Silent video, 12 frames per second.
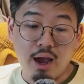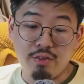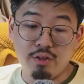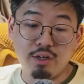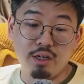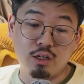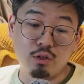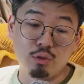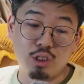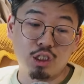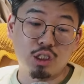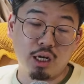I didn't
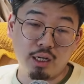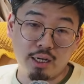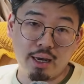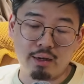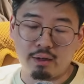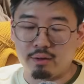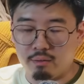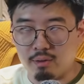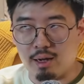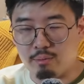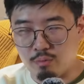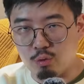include Cheshire Cat, and
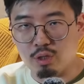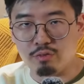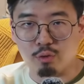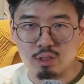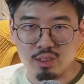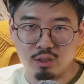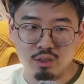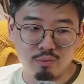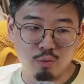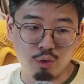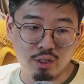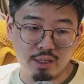I'm only focusing on
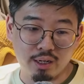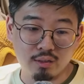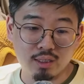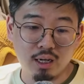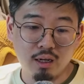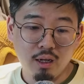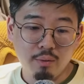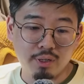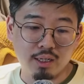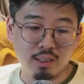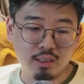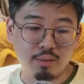Demona and Elsa
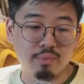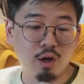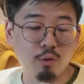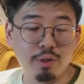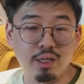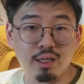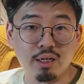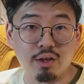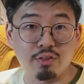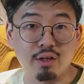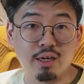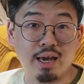because in my opinion,
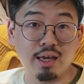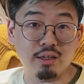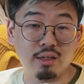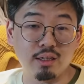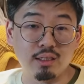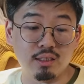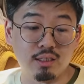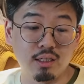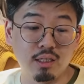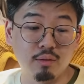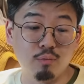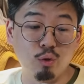I think Cat is
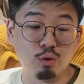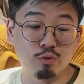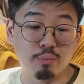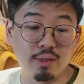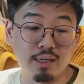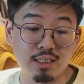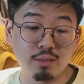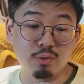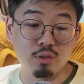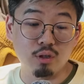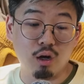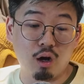the most
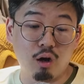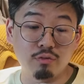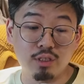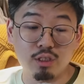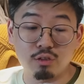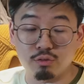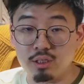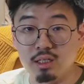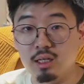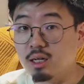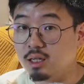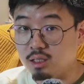replaceable of these
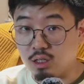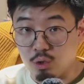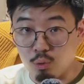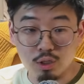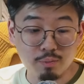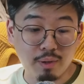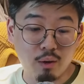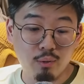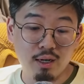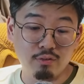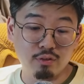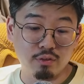three, the lowest
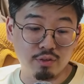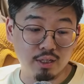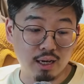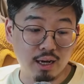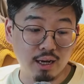power level of the